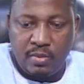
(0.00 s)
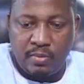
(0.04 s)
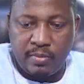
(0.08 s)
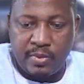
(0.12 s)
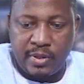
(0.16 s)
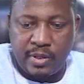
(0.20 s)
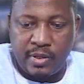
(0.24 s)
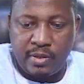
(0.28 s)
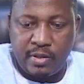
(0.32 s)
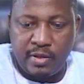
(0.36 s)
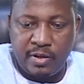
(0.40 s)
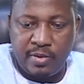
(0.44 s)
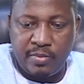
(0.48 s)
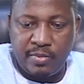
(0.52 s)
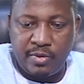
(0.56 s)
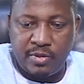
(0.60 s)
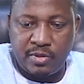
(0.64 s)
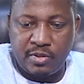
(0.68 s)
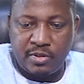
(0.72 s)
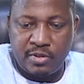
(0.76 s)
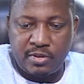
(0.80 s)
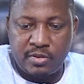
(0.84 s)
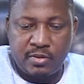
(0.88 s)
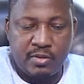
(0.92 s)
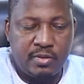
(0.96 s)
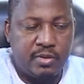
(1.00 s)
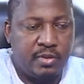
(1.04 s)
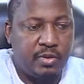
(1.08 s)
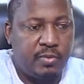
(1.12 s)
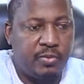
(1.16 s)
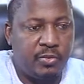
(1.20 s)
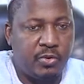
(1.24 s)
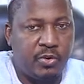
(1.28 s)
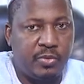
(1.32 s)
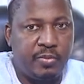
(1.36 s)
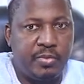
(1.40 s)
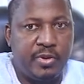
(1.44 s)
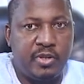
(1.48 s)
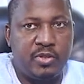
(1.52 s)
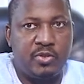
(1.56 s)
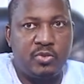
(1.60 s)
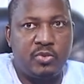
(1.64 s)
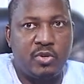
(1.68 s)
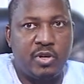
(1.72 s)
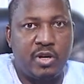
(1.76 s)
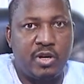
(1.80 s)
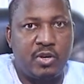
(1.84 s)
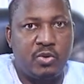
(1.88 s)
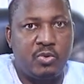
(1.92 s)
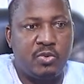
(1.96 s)
My name is
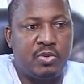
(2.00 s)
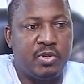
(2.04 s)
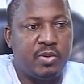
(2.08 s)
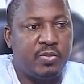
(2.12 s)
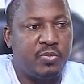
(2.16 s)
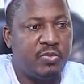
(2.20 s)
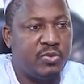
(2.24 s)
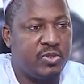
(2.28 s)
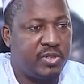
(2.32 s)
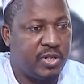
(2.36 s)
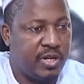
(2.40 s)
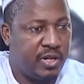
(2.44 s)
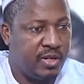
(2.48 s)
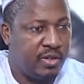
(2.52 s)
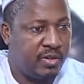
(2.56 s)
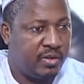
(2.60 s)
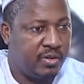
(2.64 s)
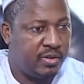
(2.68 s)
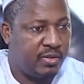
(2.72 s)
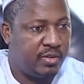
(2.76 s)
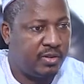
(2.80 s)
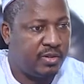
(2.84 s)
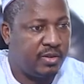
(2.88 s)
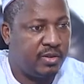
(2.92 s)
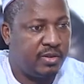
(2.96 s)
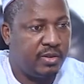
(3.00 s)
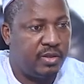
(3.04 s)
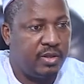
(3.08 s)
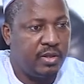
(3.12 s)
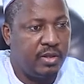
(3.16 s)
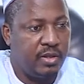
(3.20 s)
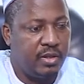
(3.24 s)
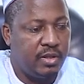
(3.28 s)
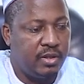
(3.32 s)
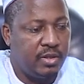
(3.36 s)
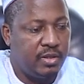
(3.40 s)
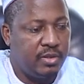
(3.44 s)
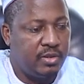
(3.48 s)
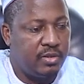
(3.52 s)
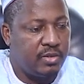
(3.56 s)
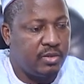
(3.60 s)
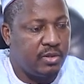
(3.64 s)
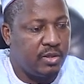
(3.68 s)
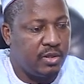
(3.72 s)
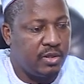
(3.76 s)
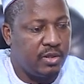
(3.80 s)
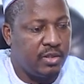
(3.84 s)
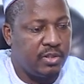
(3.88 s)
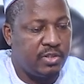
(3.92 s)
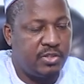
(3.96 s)
Professor Haruna Musa,
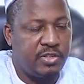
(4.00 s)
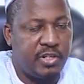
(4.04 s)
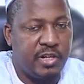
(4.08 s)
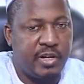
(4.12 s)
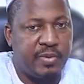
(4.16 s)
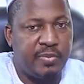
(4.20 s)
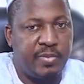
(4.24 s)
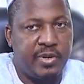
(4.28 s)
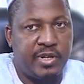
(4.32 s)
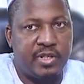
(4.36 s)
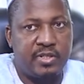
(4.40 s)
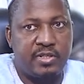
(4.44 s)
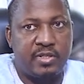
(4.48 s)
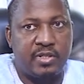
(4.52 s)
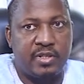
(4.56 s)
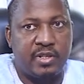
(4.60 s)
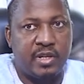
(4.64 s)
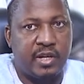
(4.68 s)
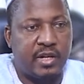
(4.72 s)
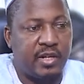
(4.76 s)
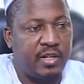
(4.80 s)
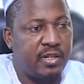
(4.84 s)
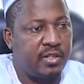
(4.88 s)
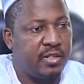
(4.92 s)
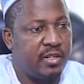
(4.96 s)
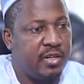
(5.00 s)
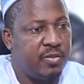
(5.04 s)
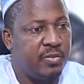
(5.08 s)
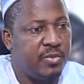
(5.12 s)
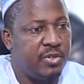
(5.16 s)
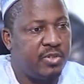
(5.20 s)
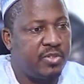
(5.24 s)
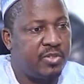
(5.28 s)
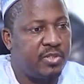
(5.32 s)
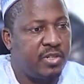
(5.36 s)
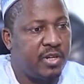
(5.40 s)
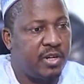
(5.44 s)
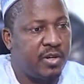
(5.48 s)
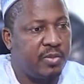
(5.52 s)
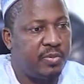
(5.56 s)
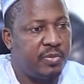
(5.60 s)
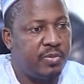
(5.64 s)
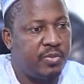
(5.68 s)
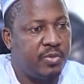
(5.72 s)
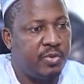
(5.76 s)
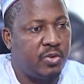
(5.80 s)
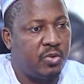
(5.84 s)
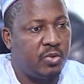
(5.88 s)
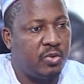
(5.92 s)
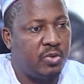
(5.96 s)
the Chairperson, Academic
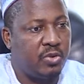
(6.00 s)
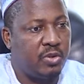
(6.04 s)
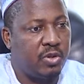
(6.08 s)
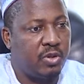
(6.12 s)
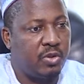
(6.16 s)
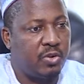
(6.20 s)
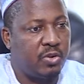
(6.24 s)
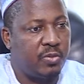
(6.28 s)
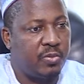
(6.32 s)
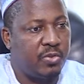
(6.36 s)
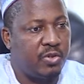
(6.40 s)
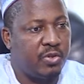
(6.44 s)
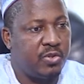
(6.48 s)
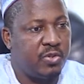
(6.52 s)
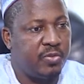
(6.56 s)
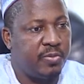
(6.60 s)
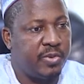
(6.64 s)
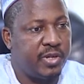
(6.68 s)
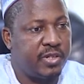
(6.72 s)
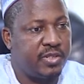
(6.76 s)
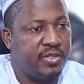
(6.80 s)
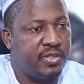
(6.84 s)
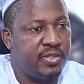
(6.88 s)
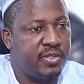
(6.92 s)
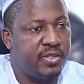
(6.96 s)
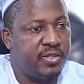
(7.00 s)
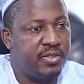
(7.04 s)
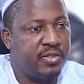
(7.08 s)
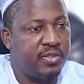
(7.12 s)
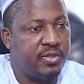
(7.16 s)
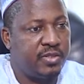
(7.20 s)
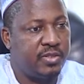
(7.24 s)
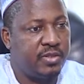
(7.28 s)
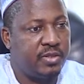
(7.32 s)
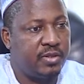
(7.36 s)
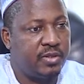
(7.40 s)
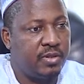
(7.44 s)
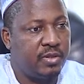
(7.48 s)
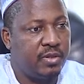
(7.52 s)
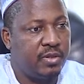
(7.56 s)
Staff Union of Universities,